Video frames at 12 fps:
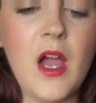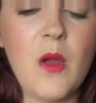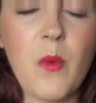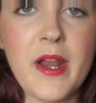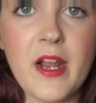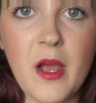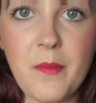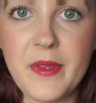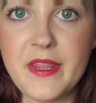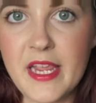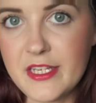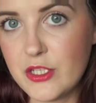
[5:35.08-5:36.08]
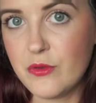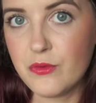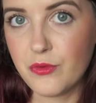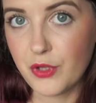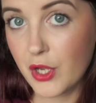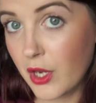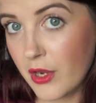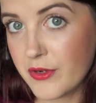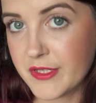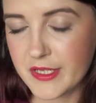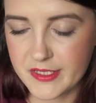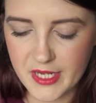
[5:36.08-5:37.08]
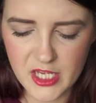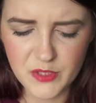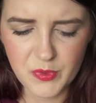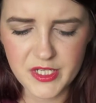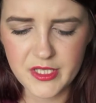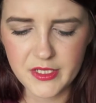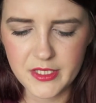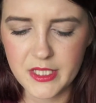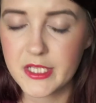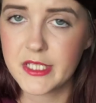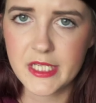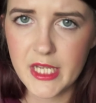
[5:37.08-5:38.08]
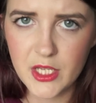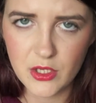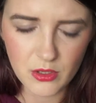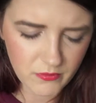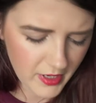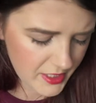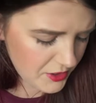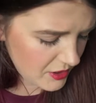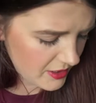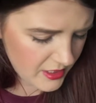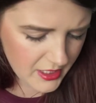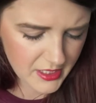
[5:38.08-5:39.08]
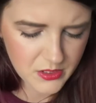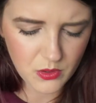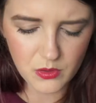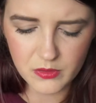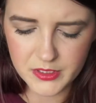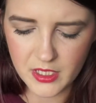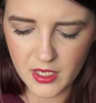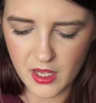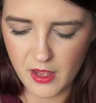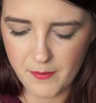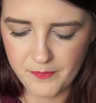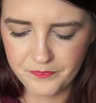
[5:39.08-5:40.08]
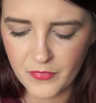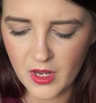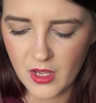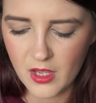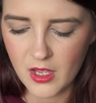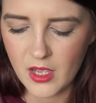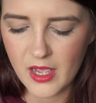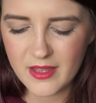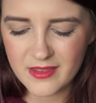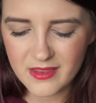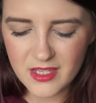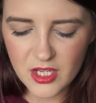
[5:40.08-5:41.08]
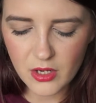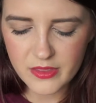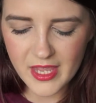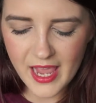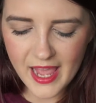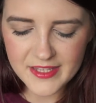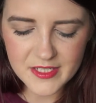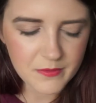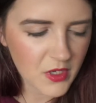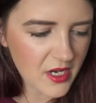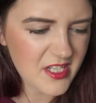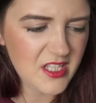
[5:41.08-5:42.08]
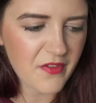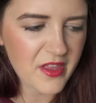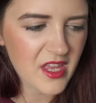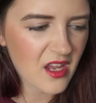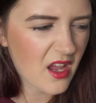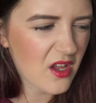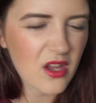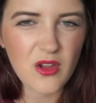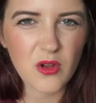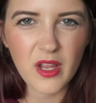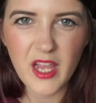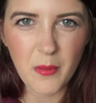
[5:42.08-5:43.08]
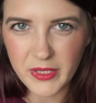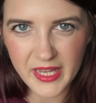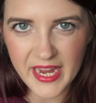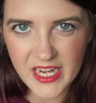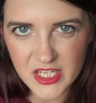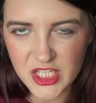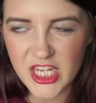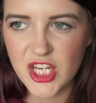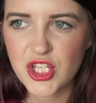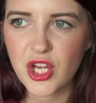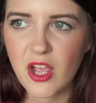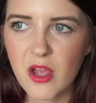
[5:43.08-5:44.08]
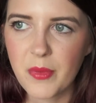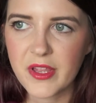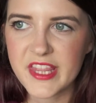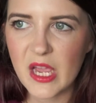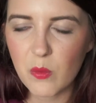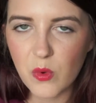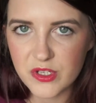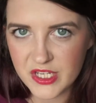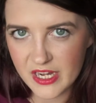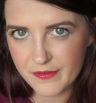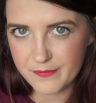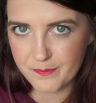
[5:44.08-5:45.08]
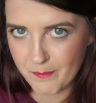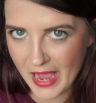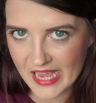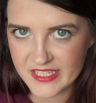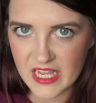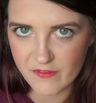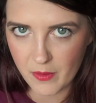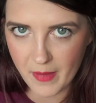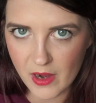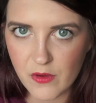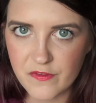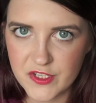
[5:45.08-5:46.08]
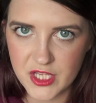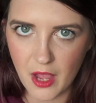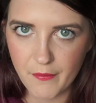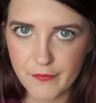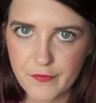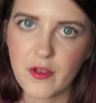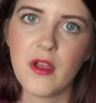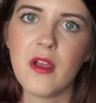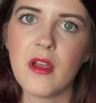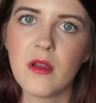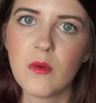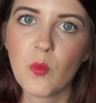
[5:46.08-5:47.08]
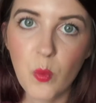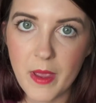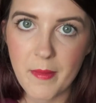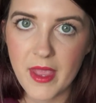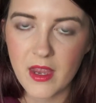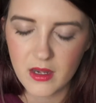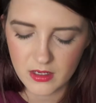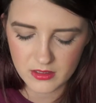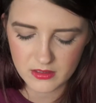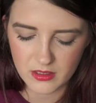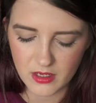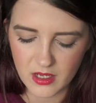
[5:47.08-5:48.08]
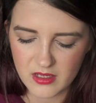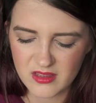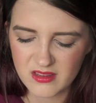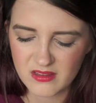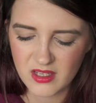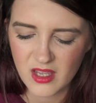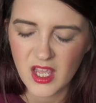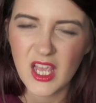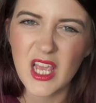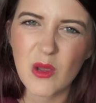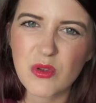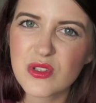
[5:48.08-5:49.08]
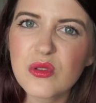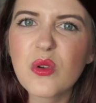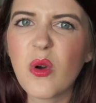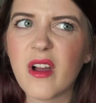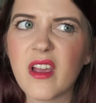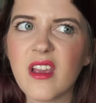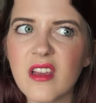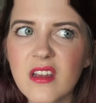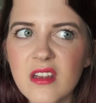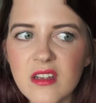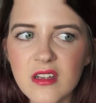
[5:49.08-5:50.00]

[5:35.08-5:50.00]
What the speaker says: I went up and they do all the clothes in Sainsbury's, the TU range I think it's called, and you know, they had some nice stuff. I think I got like a plain t-shirt, but there wasn't a massive amount of stuff for women. Like, it was all quite,